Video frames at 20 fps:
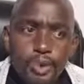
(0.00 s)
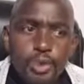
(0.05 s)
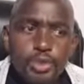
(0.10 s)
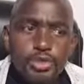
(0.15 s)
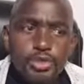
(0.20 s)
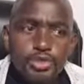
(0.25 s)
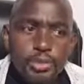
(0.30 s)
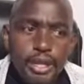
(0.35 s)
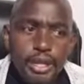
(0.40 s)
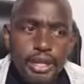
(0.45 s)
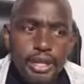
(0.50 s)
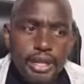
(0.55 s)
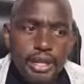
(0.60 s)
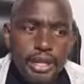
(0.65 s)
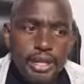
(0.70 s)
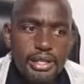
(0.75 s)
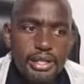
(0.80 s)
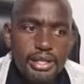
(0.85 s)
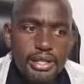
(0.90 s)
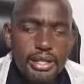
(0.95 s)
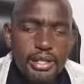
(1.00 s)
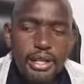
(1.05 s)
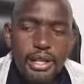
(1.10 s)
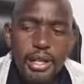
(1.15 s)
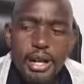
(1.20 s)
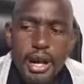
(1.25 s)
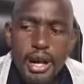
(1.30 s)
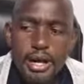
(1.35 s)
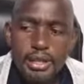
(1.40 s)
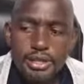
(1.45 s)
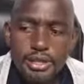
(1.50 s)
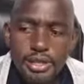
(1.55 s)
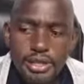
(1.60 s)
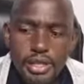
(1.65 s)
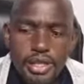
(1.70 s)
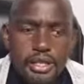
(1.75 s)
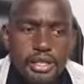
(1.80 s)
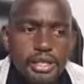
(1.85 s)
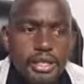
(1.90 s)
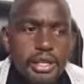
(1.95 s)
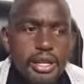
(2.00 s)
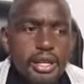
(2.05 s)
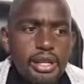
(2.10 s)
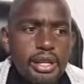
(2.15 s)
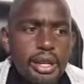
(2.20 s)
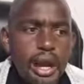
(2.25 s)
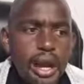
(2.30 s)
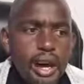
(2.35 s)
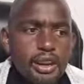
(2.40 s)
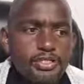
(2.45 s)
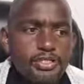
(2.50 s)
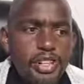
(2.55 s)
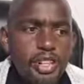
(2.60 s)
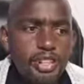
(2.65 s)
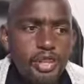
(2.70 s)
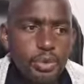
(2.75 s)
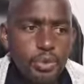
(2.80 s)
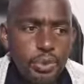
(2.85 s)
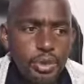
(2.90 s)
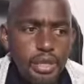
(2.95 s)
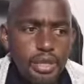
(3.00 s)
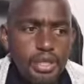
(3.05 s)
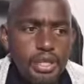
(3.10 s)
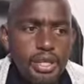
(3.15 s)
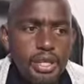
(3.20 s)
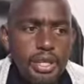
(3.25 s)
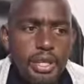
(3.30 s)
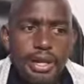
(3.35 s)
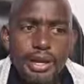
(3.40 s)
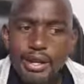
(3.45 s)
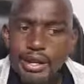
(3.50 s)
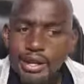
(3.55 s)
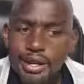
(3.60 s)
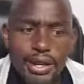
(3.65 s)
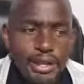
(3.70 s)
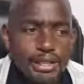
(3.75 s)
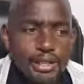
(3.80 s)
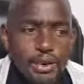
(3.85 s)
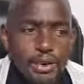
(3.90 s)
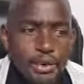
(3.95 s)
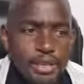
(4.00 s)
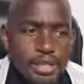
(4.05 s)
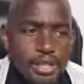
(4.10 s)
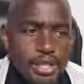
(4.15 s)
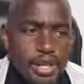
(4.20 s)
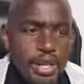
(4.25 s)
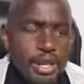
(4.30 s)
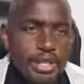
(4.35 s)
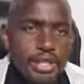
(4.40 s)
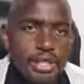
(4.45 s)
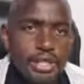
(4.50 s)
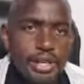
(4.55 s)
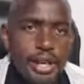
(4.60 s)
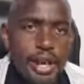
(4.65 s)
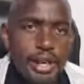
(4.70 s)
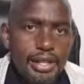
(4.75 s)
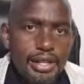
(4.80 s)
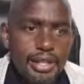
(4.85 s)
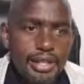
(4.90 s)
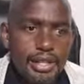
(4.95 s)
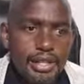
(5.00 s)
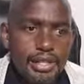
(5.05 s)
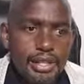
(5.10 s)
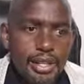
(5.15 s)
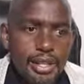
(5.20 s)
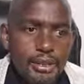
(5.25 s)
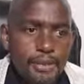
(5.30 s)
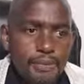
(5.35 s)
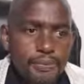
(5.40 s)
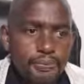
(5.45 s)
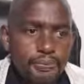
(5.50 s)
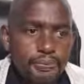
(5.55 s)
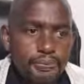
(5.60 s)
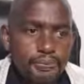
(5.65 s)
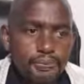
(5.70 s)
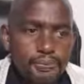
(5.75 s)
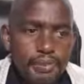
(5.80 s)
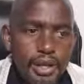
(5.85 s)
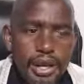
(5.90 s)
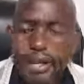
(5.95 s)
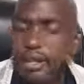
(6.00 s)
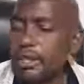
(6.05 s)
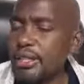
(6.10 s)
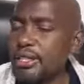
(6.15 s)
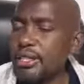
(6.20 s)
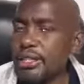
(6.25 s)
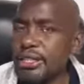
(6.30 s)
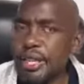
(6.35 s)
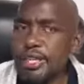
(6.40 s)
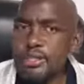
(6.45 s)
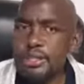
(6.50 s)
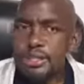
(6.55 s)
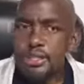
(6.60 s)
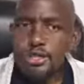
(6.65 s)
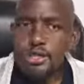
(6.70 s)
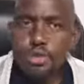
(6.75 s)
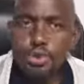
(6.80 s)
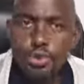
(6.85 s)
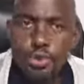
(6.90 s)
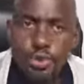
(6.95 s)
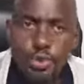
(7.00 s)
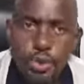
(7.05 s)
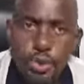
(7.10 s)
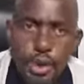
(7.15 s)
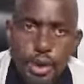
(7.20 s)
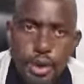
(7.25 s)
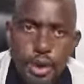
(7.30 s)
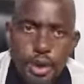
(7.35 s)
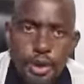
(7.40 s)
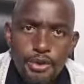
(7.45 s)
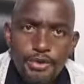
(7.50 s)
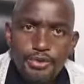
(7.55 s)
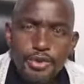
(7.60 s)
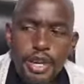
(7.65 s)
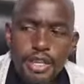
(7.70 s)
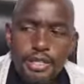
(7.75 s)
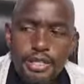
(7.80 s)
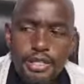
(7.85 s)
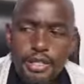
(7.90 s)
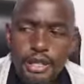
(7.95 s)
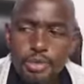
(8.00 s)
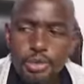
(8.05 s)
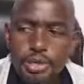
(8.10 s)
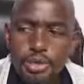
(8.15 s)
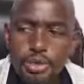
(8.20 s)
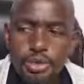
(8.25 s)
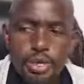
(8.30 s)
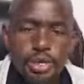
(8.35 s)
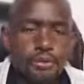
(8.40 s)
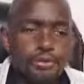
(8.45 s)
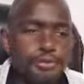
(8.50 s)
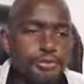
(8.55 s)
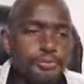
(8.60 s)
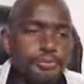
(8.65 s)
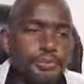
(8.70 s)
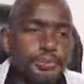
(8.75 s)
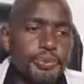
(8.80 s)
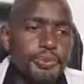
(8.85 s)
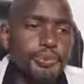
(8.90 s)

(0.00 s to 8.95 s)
was meaningless, a chasing after the wind. Nothing was gained under the sun. Ecclesiastes 2, verse number 12.